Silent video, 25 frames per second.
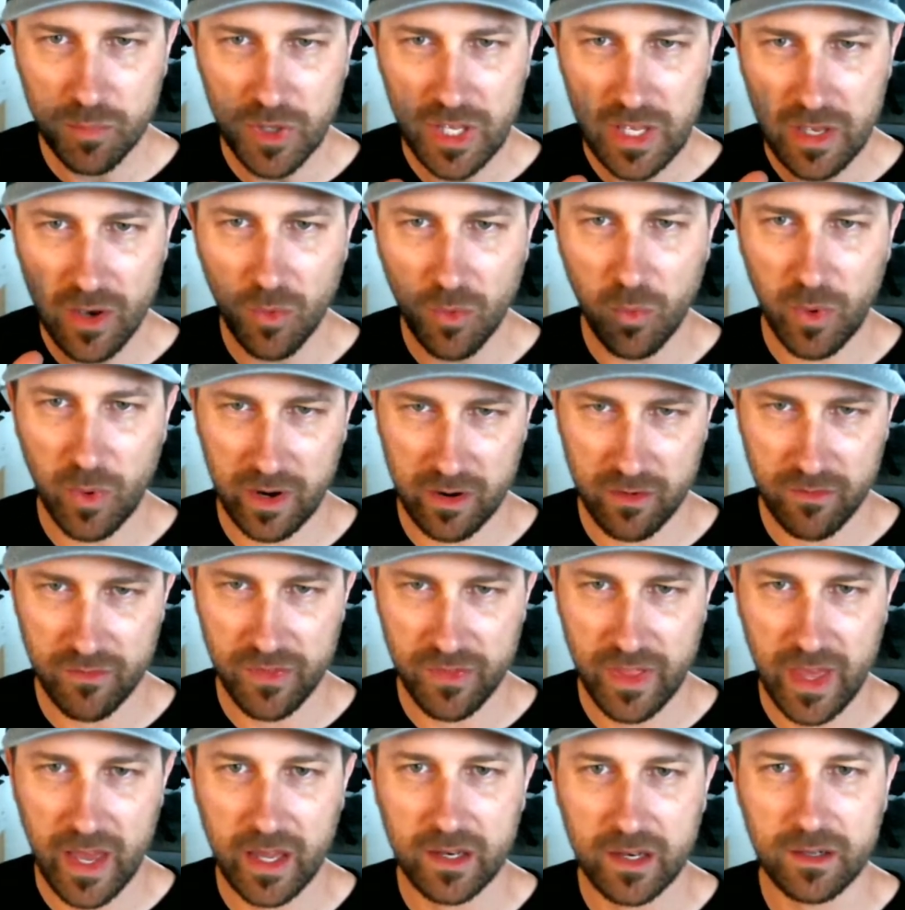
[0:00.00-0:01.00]
being
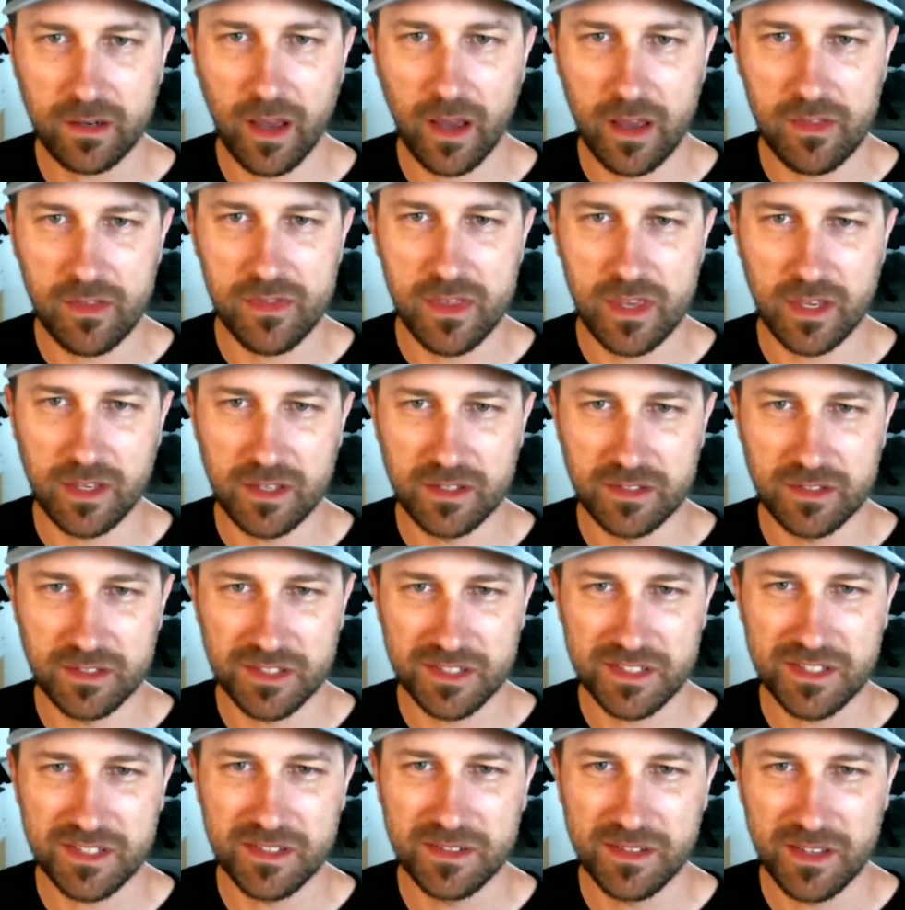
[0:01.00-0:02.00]
aware of that, I
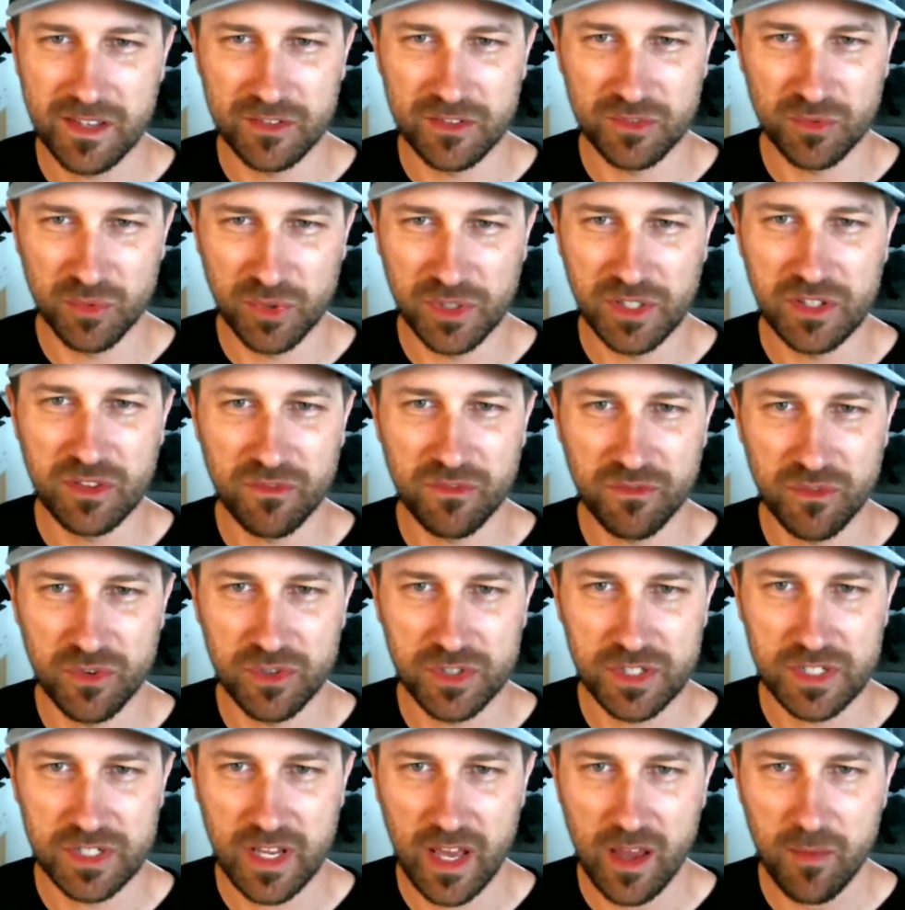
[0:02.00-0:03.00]
think is really the
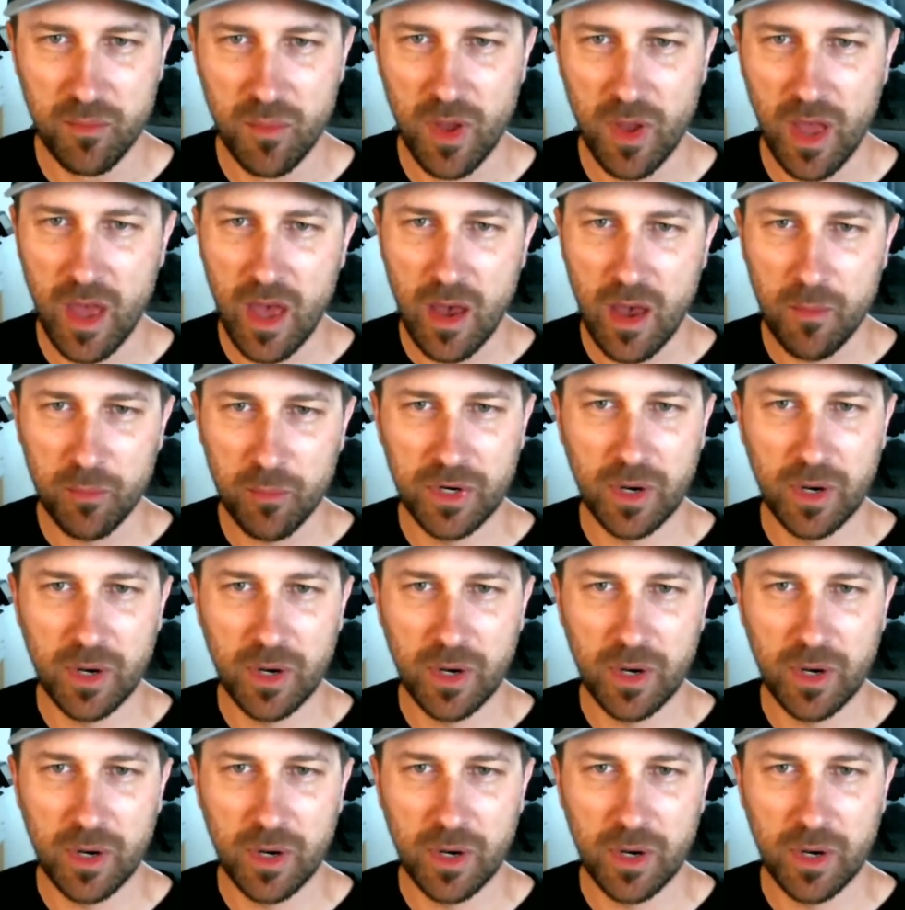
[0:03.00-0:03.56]
first step.